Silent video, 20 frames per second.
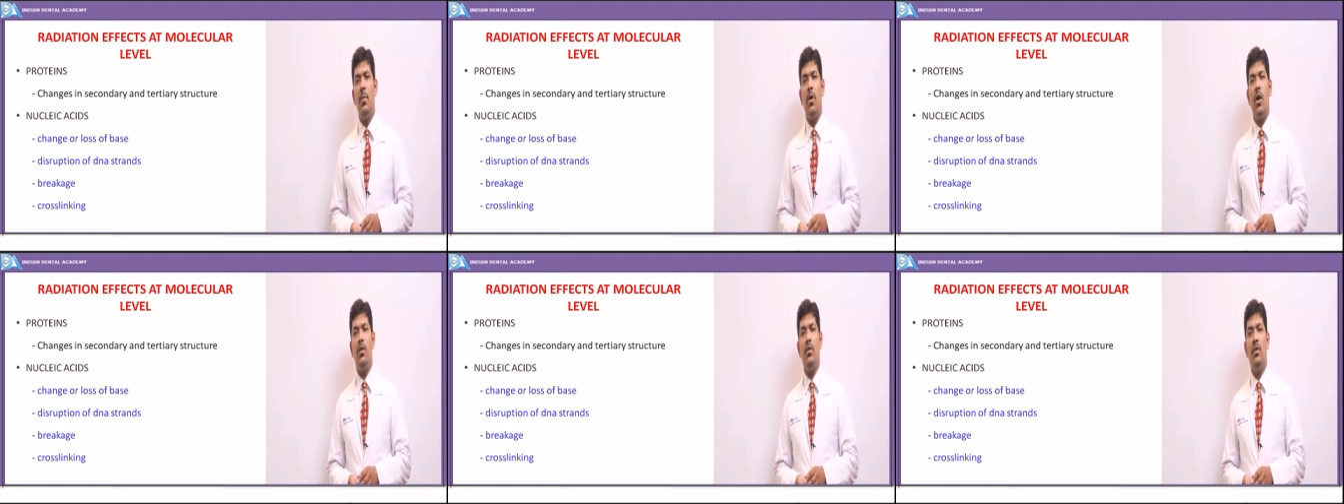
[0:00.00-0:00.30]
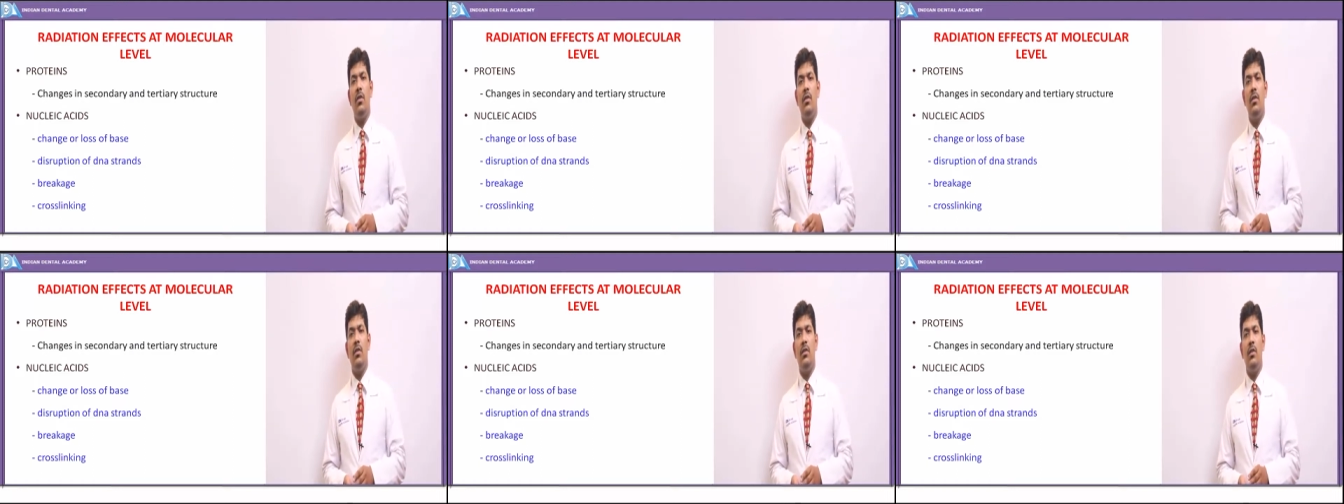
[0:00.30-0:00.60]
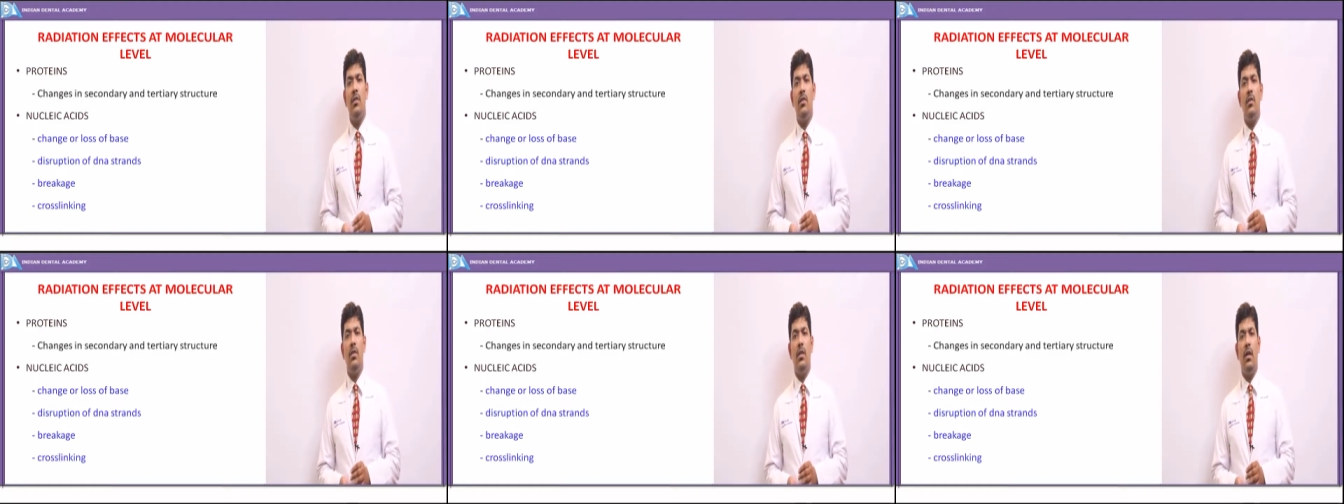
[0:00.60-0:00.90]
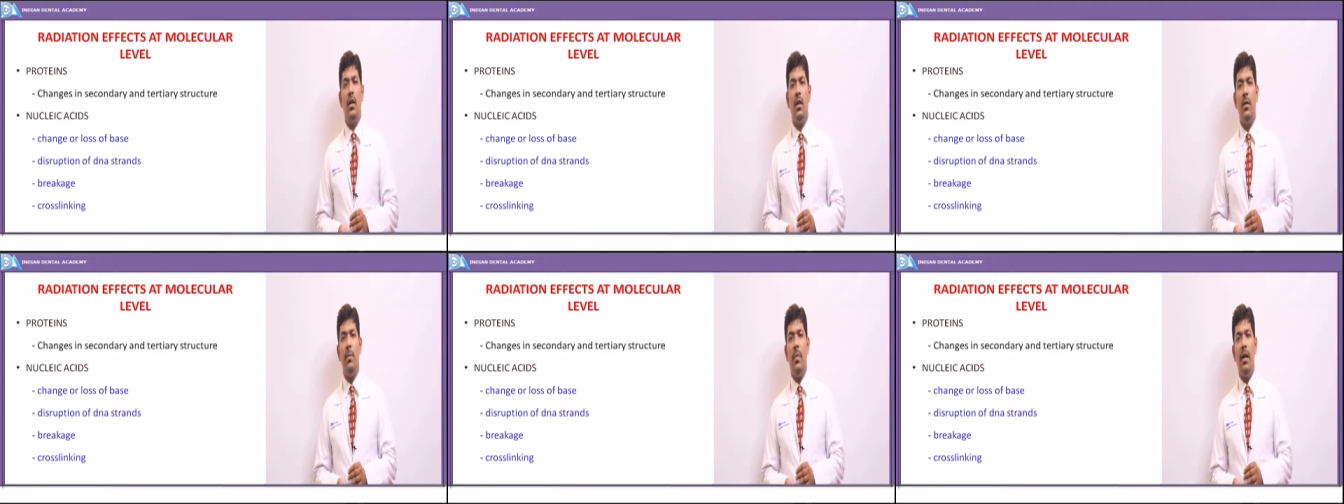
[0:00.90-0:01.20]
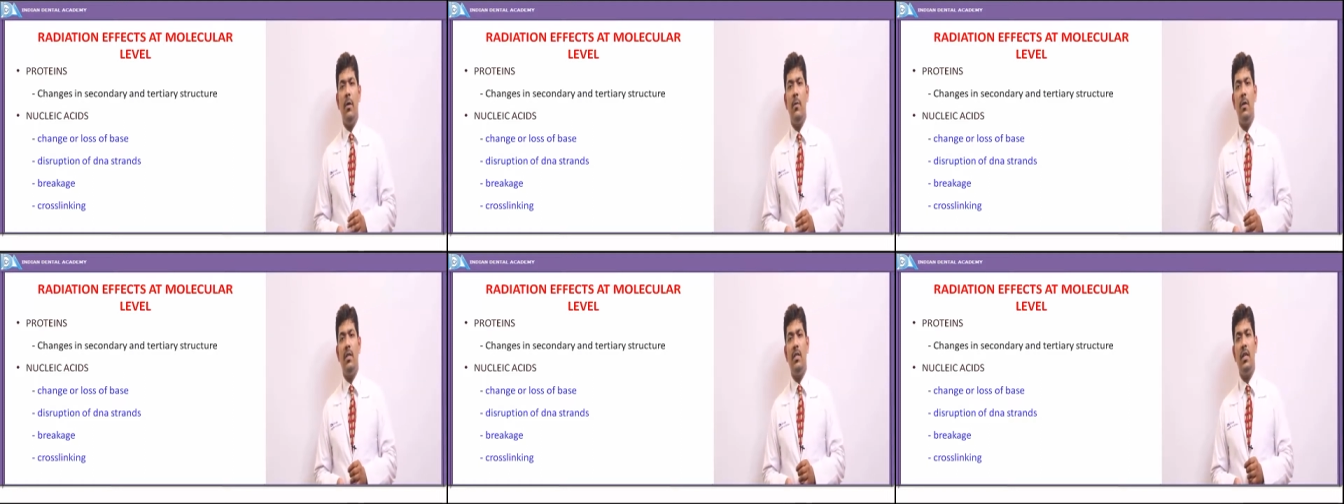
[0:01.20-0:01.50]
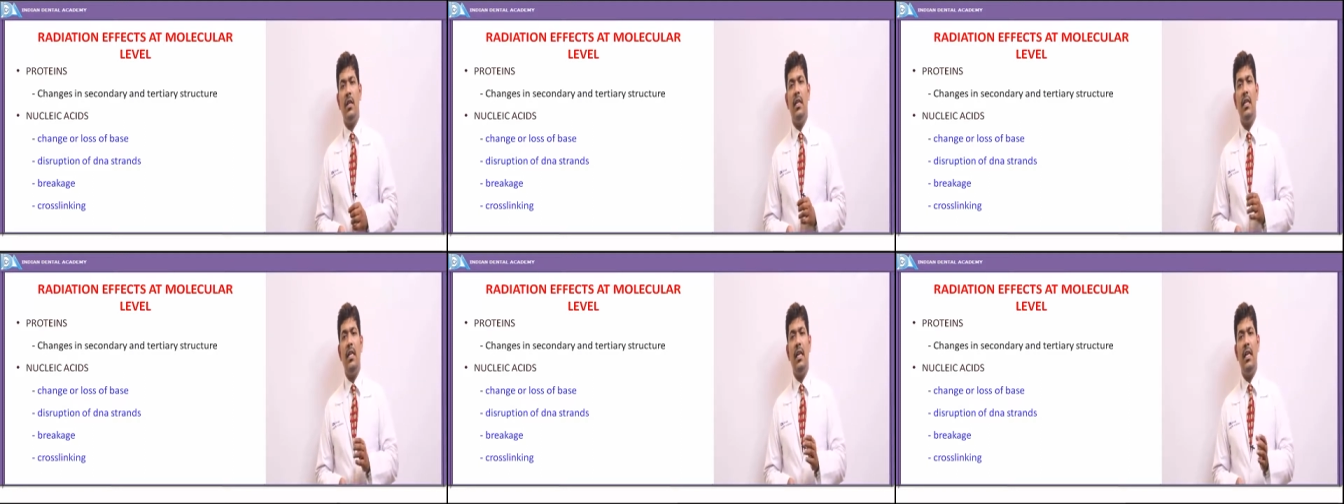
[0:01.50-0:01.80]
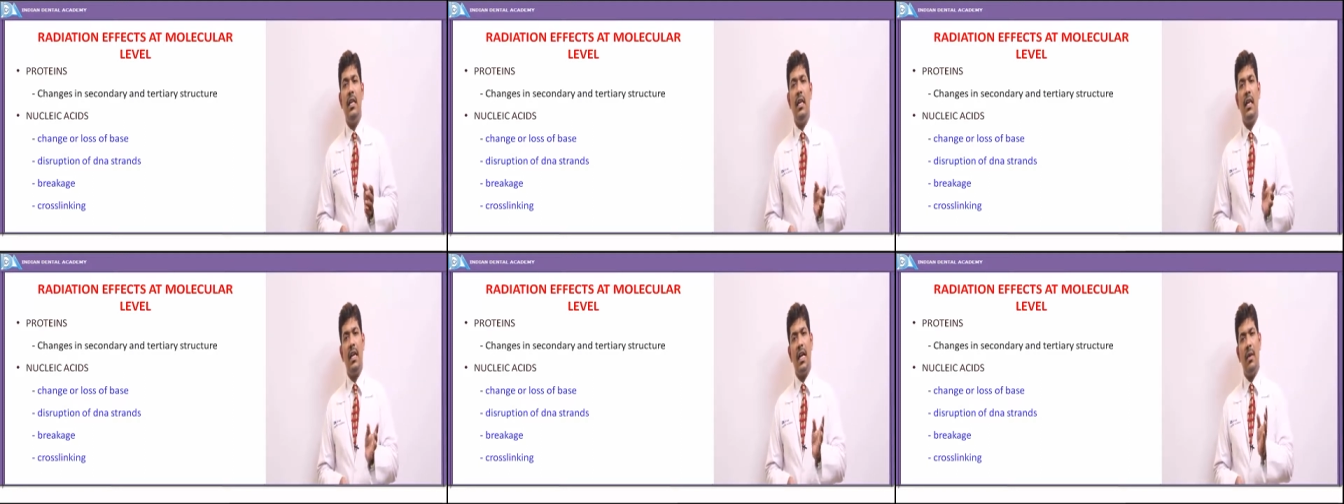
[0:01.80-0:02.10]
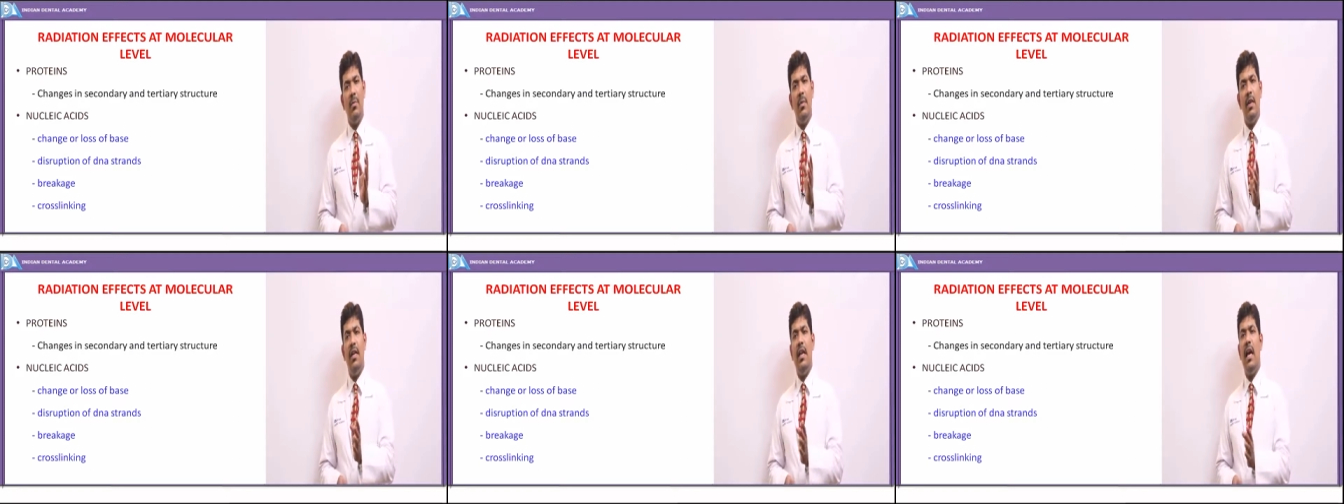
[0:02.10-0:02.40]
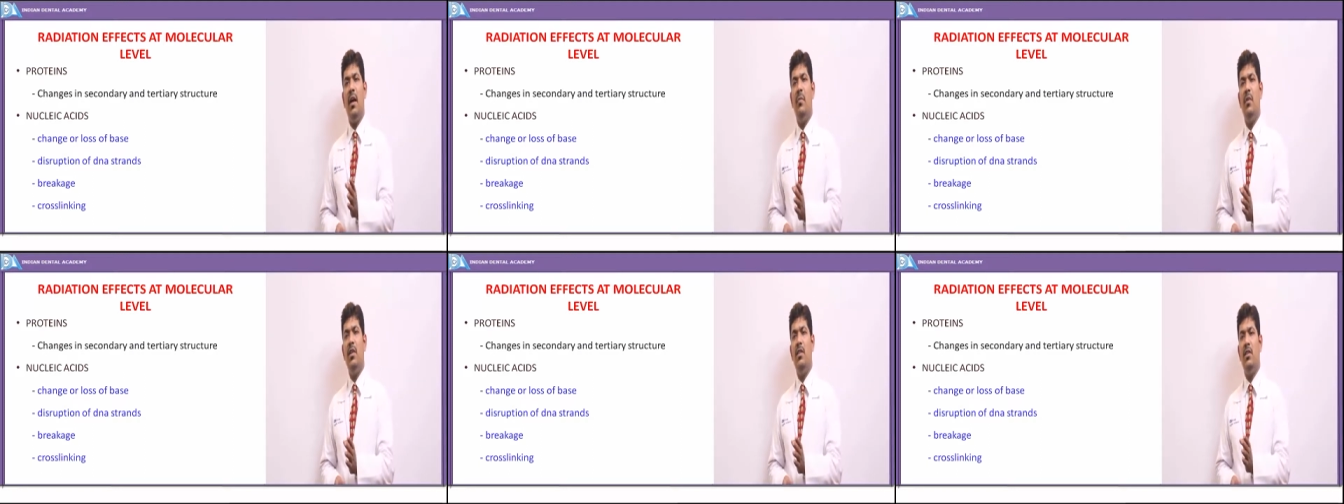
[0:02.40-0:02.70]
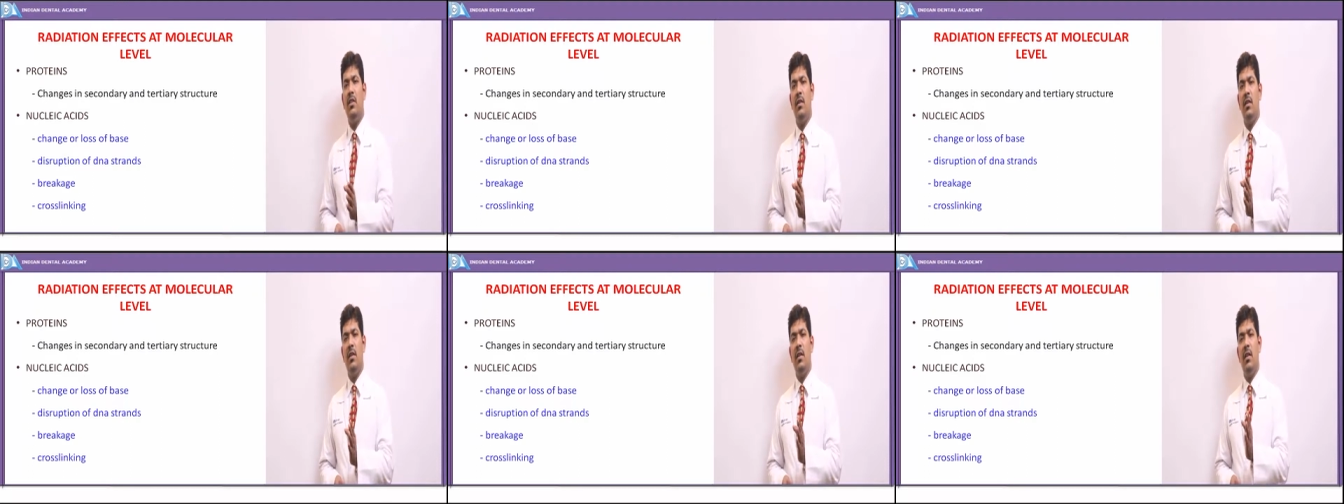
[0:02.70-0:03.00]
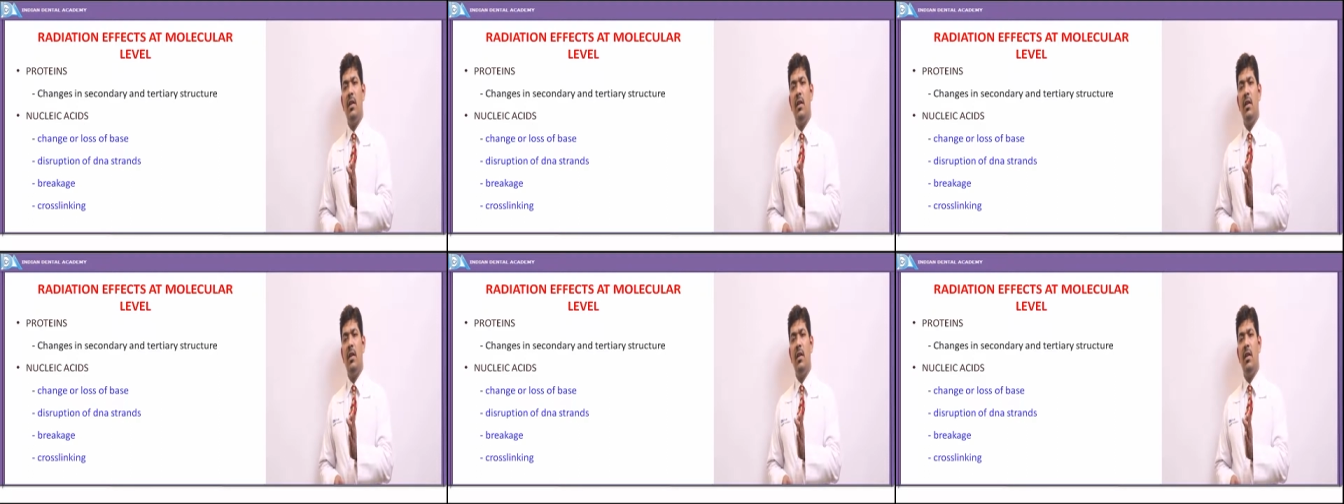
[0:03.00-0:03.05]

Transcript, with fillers: processes uh, by which a DNA can be damaged,